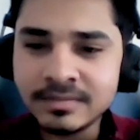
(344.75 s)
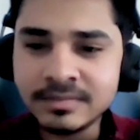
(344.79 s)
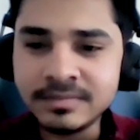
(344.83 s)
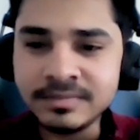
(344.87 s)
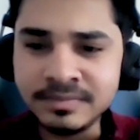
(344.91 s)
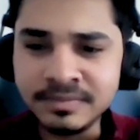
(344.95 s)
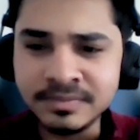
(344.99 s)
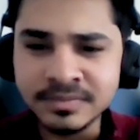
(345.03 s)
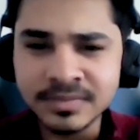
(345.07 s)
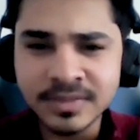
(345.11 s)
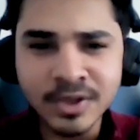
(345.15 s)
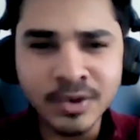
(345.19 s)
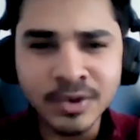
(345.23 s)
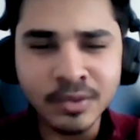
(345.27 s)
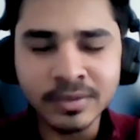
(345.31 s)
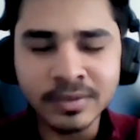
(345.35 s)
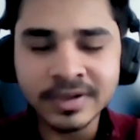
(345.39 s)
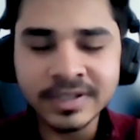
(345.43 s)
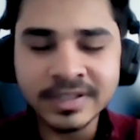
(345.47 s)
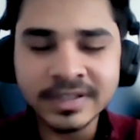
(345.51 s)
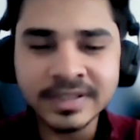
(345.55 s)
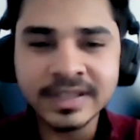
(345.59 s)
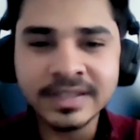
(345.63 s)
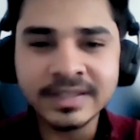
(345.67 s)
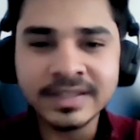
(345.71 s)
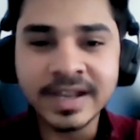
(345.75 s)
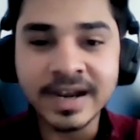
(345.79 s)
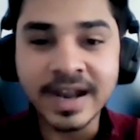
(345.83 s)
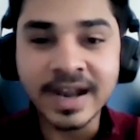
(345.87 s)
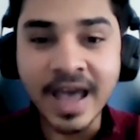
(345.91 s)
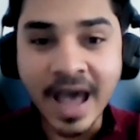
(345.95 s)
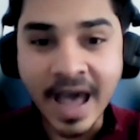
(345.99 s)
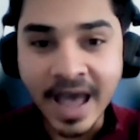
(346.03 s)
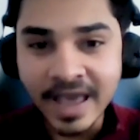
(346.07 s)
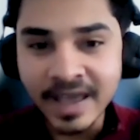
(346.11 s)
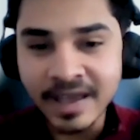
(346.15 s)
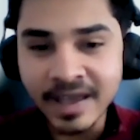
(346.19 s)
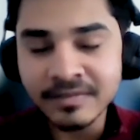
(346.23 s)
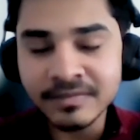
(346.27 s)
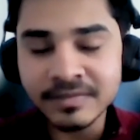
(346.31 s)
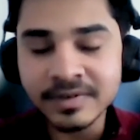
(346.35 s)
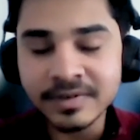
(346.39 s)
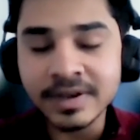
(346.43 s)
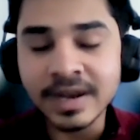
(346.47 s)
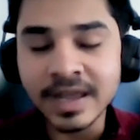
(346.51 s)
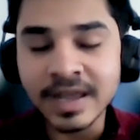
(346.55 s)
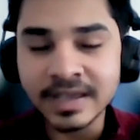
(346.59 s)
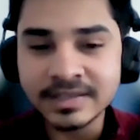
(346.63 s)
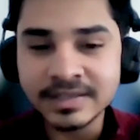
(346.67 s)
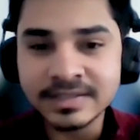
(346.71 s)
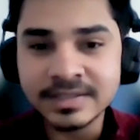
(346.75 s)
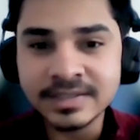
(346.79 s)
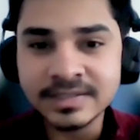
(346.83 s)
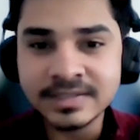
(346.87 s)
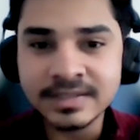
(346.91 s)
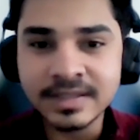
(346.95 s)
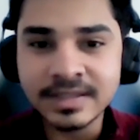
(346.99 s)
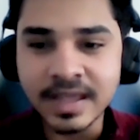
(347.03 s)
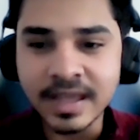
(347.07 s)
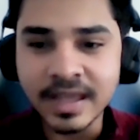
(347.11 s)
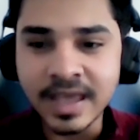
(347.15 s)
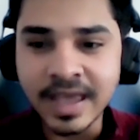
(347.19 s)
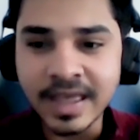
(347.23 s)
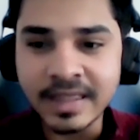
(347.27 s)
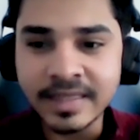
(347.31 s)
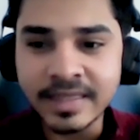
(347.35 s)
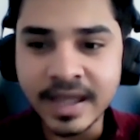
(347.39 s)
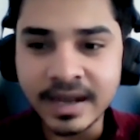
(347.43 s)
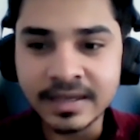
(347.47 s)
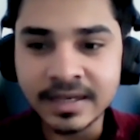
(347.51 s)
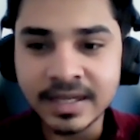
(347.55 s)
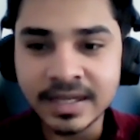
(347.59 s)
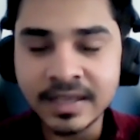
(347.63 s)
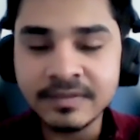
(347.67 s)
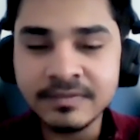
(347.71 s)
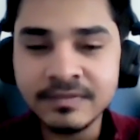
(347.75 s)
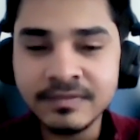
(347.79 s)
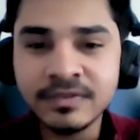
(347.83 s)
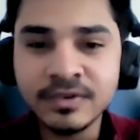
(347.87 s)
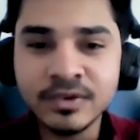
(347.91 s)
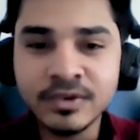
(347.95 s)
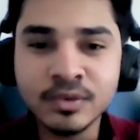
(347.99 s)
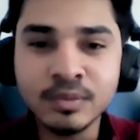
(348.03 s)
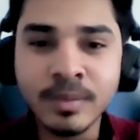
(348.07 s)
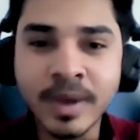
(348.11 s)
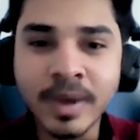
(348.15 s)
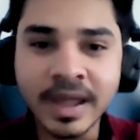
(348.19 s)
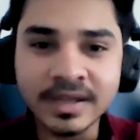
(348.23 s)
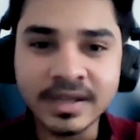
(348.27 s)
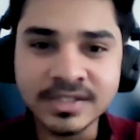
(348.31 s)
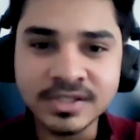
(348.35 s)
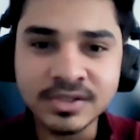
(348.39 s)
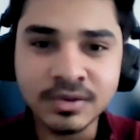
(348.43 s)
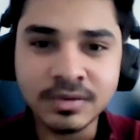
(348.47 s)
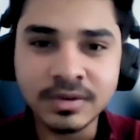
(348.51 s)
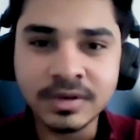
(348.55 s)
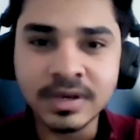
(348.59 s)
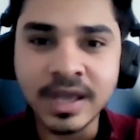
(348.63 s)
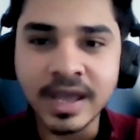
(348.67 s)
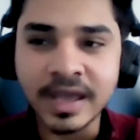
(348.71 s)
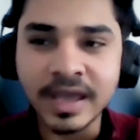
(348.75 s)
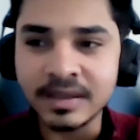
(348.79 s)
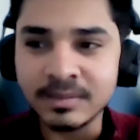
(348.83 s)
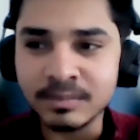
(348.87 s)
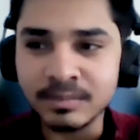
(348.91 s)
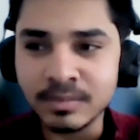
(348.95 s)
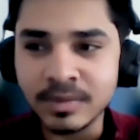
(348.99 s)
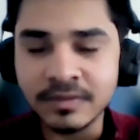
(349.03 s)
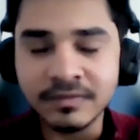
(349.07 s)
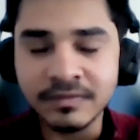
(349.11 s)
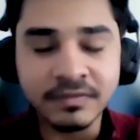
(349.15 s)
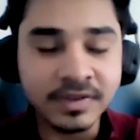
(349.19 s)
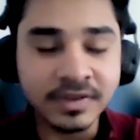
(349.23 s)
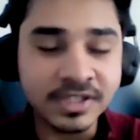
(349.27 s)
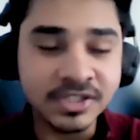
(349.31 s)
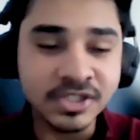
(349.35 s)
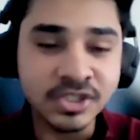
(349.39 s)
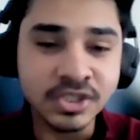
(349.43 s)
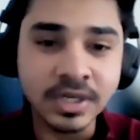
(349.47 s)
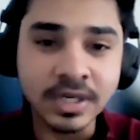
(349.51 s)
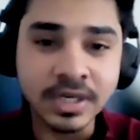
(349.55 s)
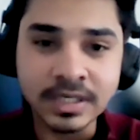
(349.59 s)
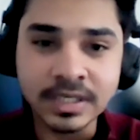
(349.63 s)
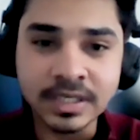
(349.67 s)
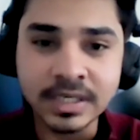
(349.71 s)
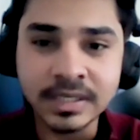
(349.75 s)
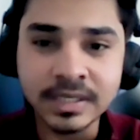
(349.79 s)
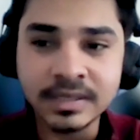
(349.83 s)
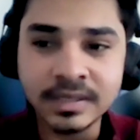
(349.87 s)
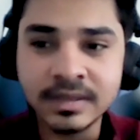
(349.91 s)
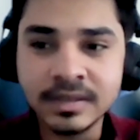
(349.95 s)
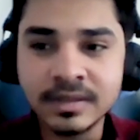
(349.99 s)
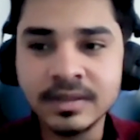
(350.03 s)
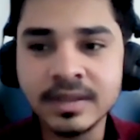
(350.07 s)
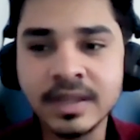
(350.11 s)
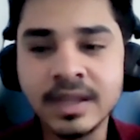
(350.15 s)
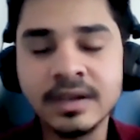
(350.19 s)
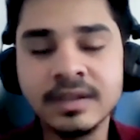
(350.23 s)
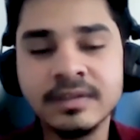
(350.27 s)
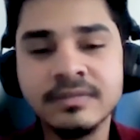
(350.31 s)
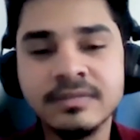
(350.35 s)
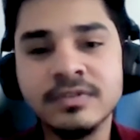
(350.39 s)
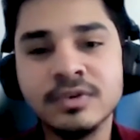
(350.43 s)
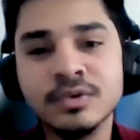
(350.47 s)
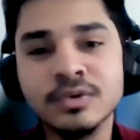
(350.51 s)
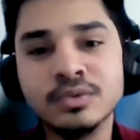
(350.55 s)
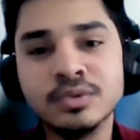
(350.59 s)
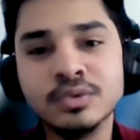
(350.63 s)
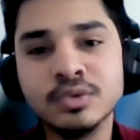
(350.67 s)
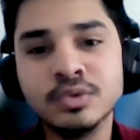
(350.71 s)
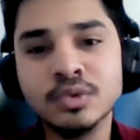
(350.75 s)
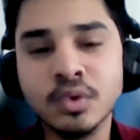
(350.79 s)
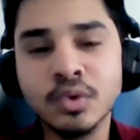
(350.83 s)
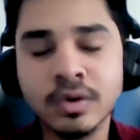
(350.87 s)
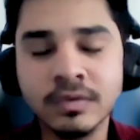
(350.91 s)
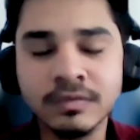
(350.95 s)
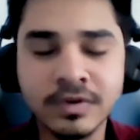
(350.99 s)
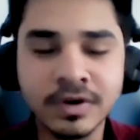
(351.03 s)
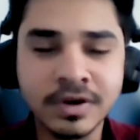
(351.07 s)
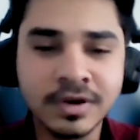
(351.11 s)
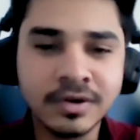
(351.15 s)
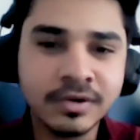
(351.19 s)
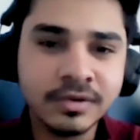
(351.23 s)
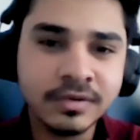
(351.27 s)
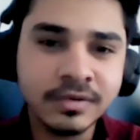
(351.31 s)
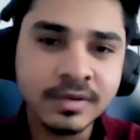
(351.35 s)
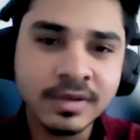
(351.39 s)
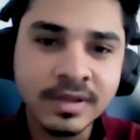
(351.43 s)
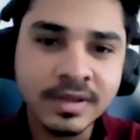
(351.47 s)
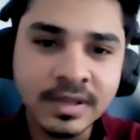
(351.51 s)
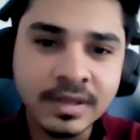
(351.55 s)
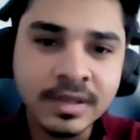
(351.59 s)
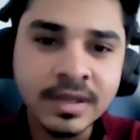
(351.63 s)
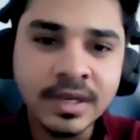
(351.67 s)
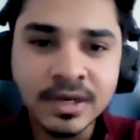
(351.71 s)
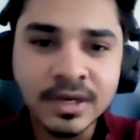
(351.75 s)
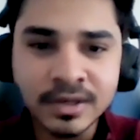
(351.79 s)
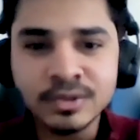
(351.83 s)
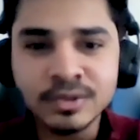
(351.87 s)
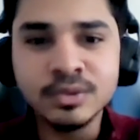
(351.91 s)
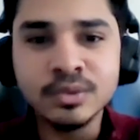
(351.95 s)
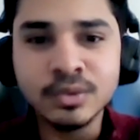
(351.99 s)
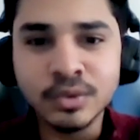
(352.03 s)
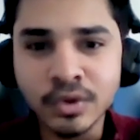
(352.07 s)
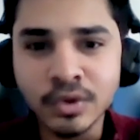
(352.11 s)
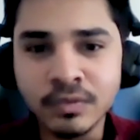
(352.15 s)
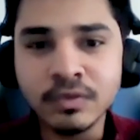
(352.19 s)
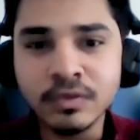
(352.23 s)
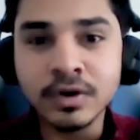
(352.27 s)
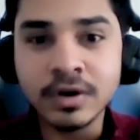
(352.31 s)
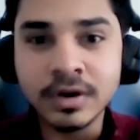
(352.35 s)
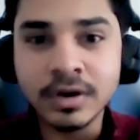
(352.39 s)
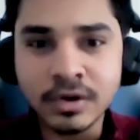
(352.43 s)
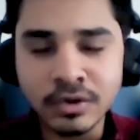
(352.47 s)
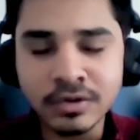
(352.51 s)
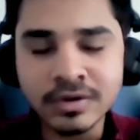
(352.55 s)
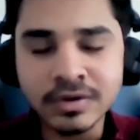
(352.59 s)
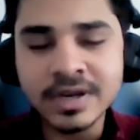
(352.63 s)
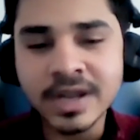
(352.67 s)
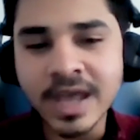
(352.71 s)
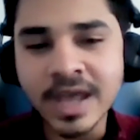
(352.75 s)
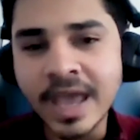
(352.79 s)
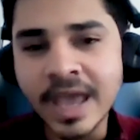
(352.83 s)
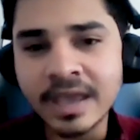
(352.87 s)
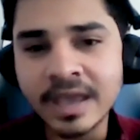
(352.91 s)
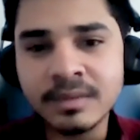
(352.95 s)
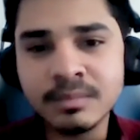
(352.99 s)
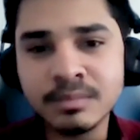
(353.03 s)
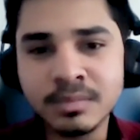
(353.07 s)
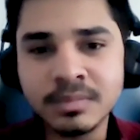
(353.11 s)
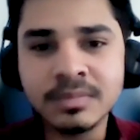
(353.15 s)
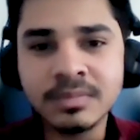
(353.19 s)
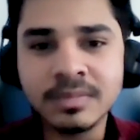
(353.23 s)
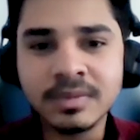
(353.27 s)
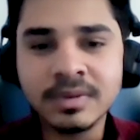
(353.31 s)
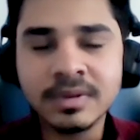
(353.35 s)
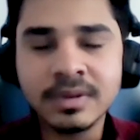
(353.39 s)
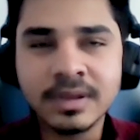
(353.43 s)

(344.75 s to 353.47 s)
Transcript: The only thing that I have realized is that if you manage your time efficiently, that if you do your work on time,